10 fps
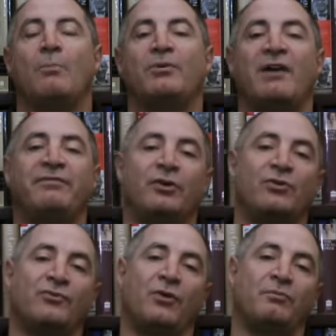Profit or
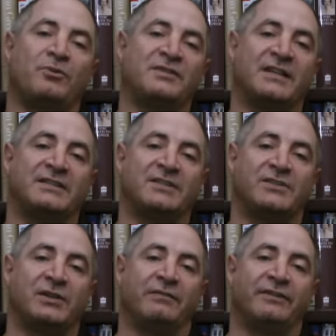growth presents
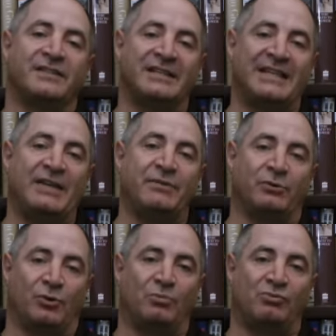itself as an
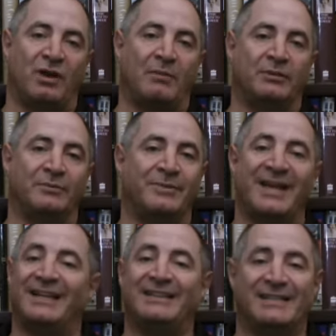either-or problem,
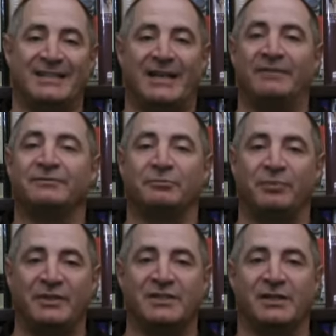and it doesn't have to
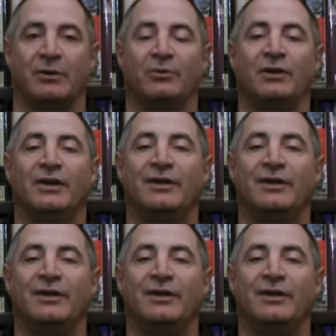be so.